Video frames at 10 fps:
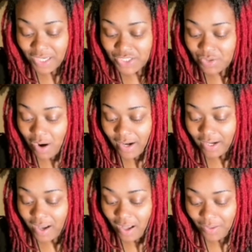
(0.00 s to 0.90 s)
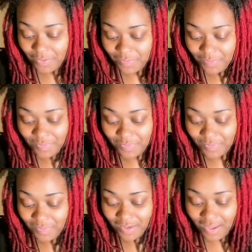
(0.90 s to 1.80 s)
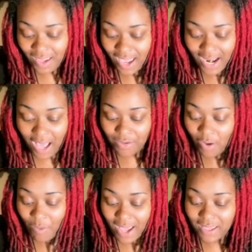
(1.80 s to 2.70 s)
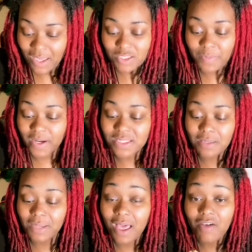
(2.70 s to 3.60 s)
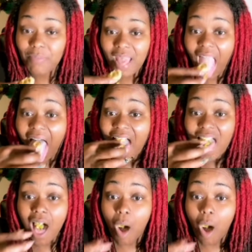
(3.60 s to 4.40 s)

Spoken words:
Because you already know. And I don't know why your spirit team love me.